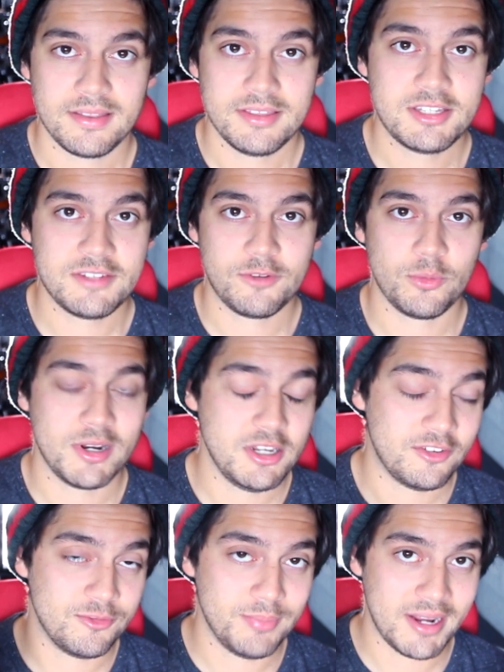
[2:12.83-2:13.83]
This is for when
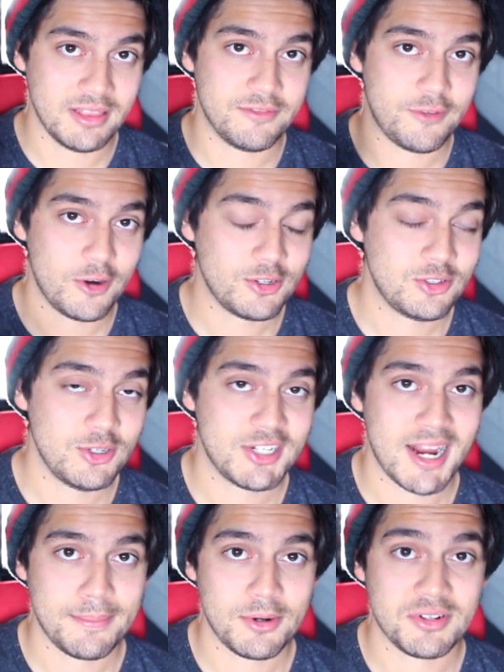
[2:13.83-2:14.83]
you combine the first 2
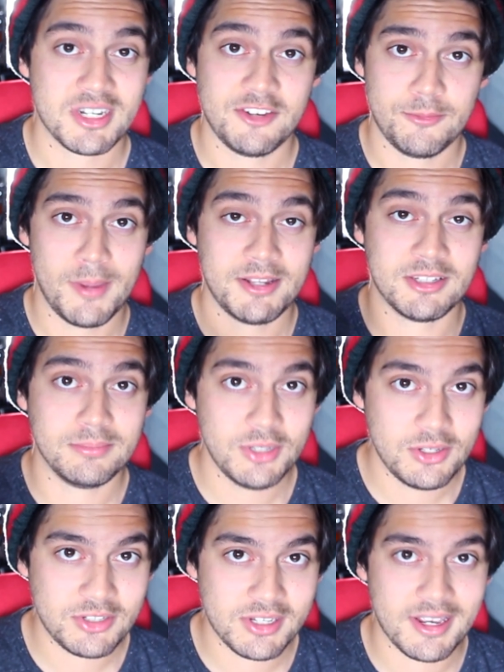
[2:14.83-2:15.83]
chapters and you've made some
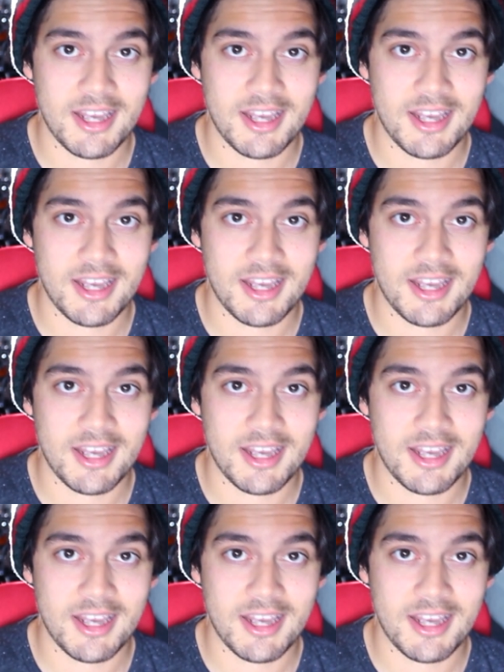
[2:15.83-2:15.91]
music